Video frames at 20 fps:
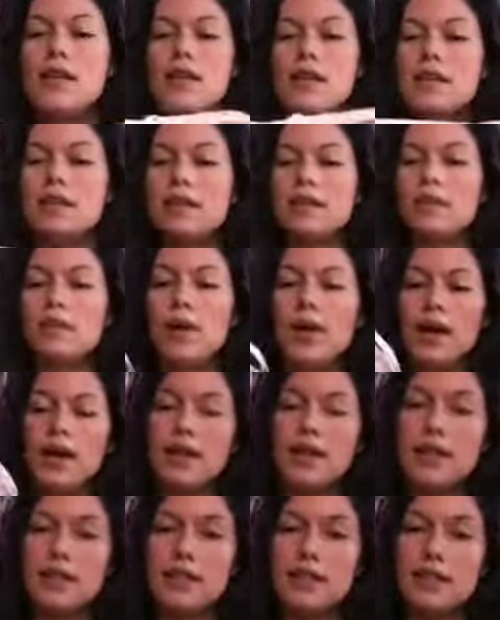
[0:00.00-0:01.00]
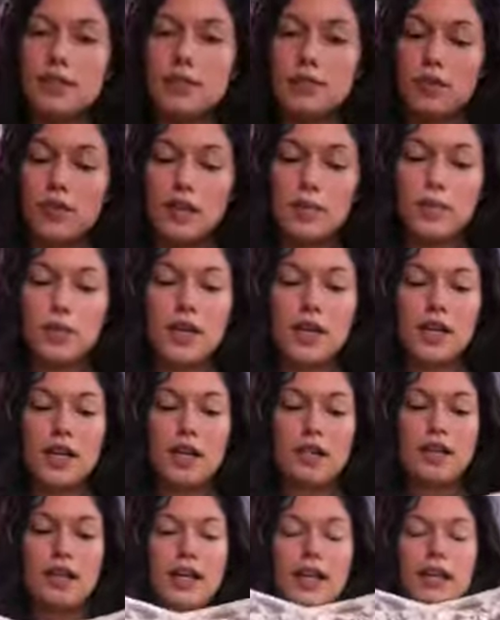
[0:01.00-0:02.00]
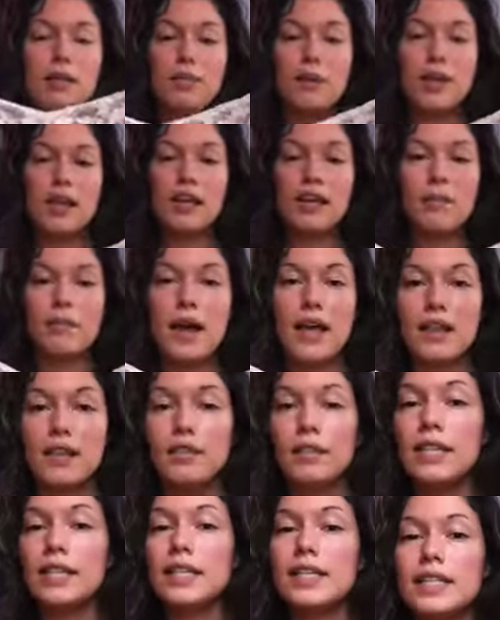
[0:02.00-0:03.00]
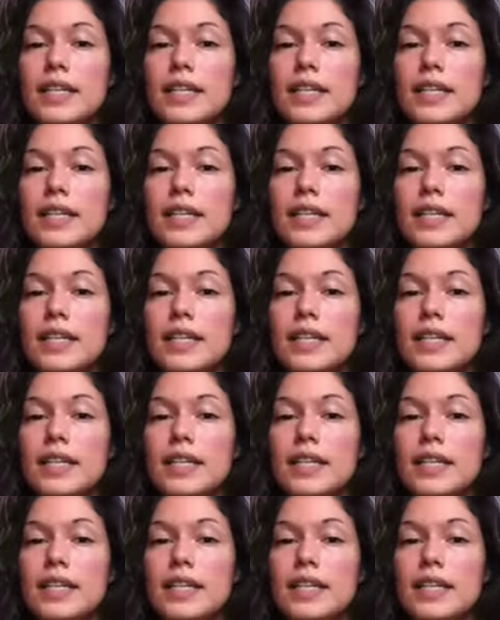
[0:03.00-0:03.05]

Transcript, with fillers: This one is a really pretty light pink ballerina